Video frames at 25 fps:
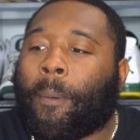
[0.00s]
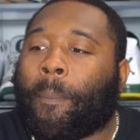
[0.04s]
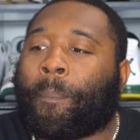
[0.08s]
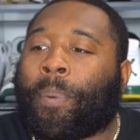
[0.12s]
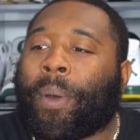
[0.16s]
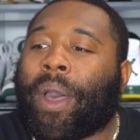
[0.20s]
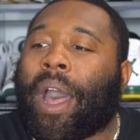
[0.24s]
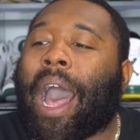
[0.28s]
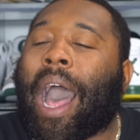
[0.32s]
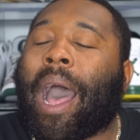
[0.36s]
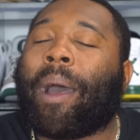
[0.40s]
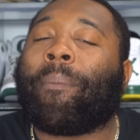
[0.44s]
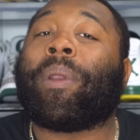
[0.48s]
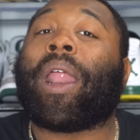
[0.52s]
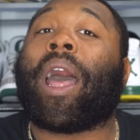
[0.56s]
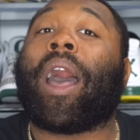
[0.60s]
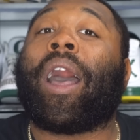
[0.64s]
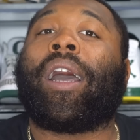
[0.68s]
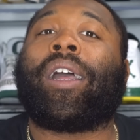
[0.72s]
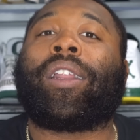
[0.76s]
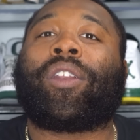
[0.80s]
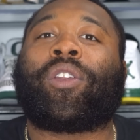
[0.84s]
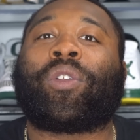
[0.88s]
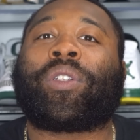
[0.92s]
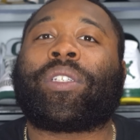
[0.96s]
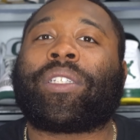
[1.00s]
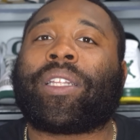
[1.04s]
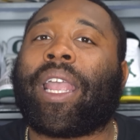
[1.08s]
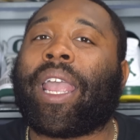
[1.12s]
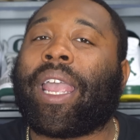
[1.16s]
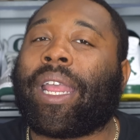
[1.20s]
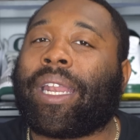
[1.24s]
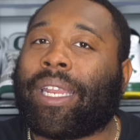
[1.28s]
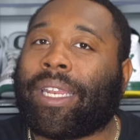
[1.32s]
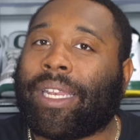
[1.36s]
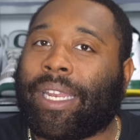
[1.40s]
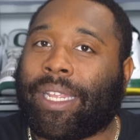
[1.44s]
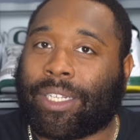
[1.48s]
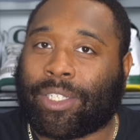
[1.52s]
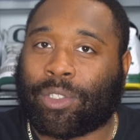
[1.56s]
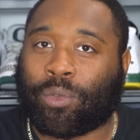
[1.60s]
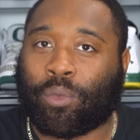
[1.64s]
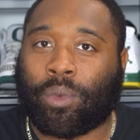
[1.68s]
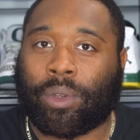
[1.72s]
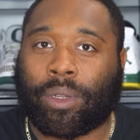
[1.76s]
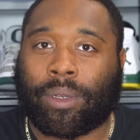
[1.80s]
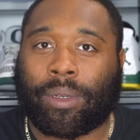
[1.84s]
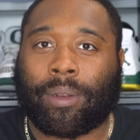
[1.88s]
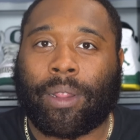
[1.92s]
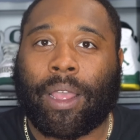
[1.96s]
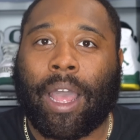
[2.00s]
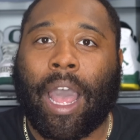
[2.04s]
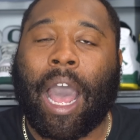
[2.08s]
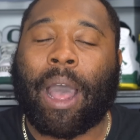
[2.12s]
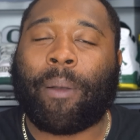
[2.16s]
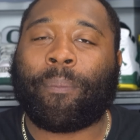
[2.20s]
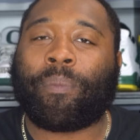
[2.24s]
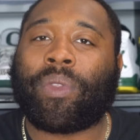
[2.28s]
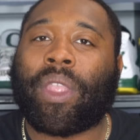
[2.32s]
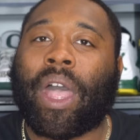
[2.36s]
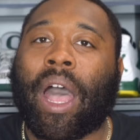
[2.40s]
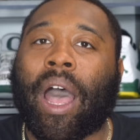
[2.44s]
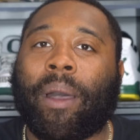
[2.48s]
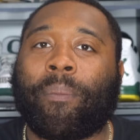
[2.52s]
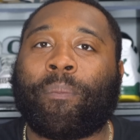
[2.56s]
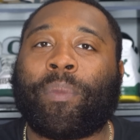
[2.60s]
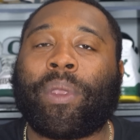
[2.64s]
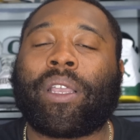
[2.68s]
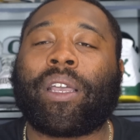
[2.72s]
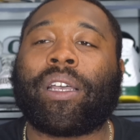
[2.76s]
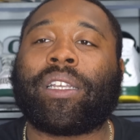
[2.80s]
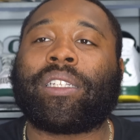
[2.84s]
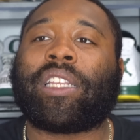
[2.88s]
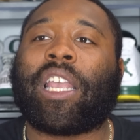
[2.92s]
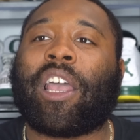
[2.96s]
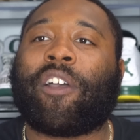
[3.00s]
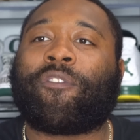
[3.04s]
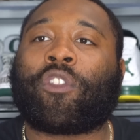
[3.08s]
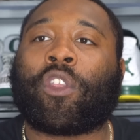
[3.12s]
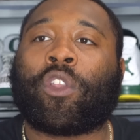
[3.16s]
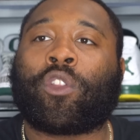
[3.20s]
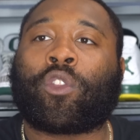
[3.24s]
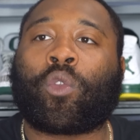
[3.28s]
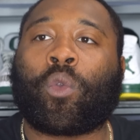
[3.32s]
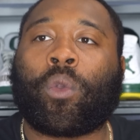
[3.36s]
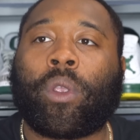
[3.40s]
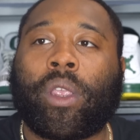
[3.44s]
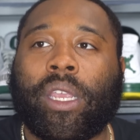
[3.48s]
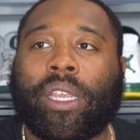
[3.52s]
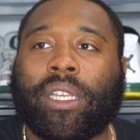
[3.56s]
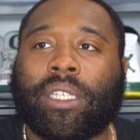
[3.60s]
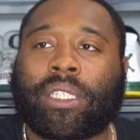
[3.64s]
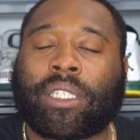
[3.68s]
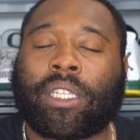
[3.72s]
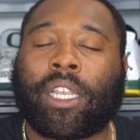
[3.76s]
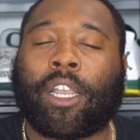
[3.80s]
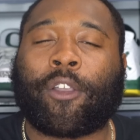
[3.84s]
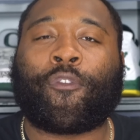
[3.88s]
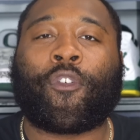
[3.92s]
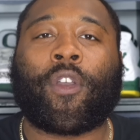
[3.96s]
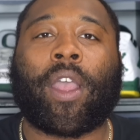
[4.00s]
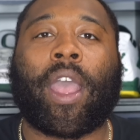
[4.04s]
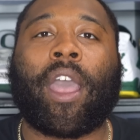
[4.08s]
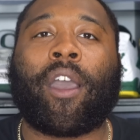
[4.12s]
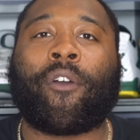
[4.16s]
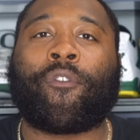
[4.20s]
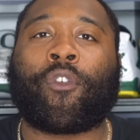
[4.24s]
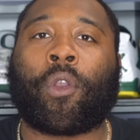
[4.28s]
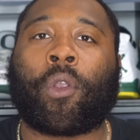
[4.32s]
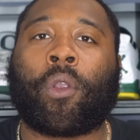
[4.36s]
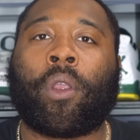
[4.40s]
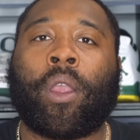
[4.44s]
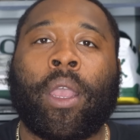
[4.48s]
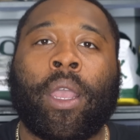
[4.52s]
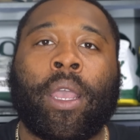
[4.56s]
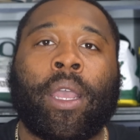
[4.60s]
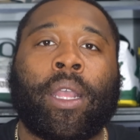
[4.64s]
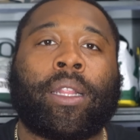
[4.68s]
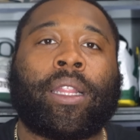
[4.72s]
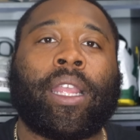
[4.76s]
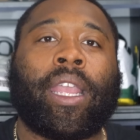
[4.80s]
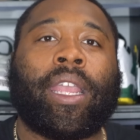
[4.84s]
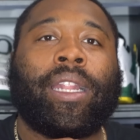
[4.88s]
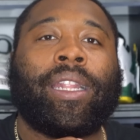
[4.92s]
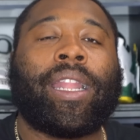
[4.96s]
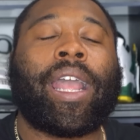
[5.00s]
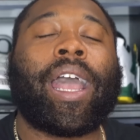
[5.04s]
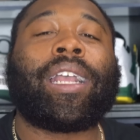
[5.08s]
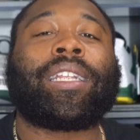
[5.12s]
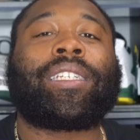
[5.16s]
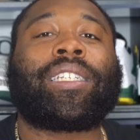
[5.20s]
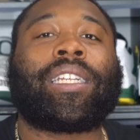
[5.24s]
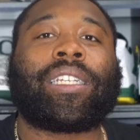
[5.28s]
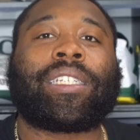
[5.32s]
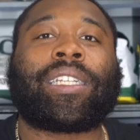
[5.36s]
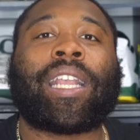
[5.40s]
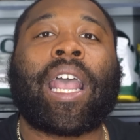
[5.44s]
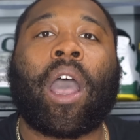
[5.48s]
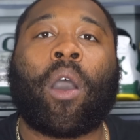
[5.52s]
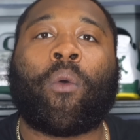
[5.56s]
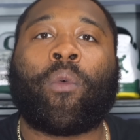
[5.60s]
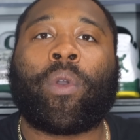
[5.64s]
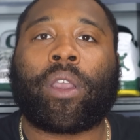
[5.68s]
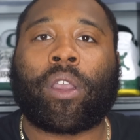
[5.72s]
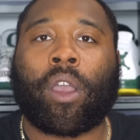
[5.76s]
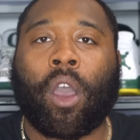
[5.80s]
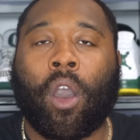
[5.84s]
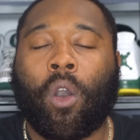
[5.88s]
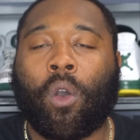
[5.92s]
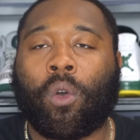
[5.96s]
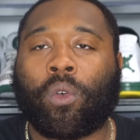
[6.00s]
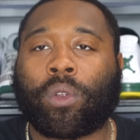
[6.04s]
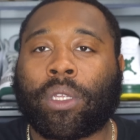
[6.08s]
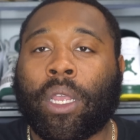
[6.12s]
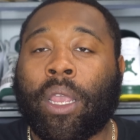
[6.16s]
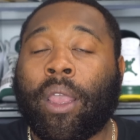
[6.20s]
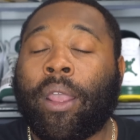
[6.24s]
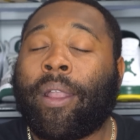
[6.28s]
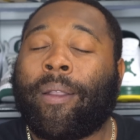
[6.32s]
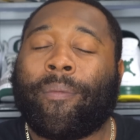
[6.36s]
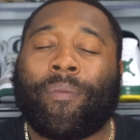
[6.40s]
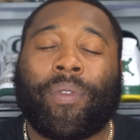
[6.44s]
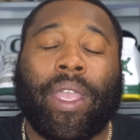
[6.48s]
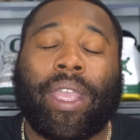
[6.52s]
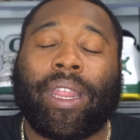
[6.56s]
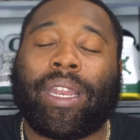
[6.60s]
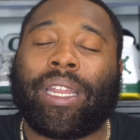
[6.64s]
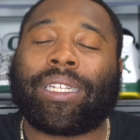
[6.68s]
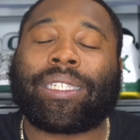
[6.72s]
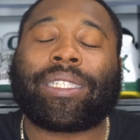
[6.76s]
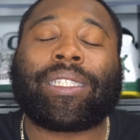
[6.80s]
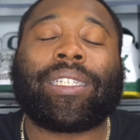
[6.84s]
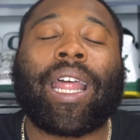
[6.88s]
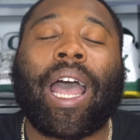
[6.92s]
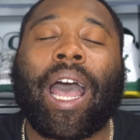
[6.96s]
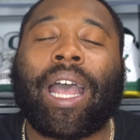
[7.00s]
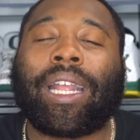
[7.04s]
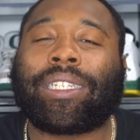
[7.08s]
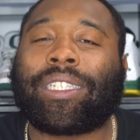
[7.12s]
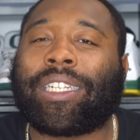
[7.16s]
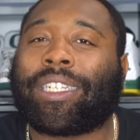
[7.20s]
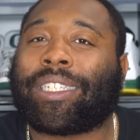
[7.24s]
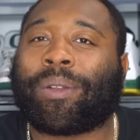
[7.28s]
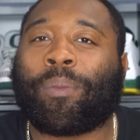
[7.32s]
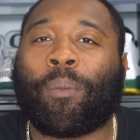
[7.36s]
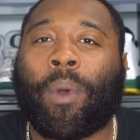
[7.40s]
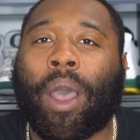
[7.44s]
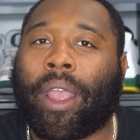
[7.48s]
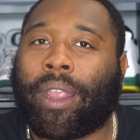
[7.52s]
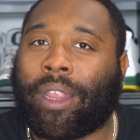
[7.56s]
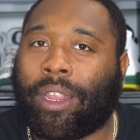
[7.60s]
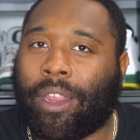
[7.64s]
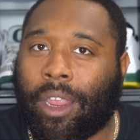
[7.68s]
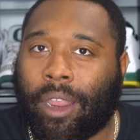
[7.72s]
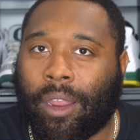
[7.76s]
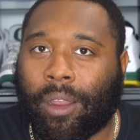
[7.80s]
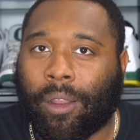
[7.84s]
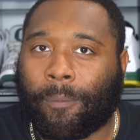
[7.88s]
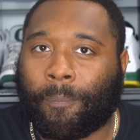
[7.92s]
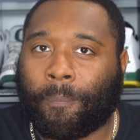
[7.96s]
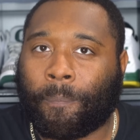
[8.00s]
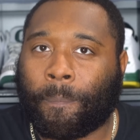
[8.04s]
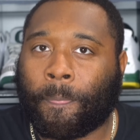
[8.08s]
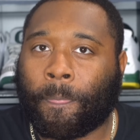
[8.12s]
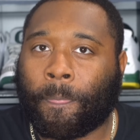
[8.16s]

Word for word: but I'm not understanding this one. I'm not, because if the 3s took forever, then that's just how it goes. And it's not just My Year,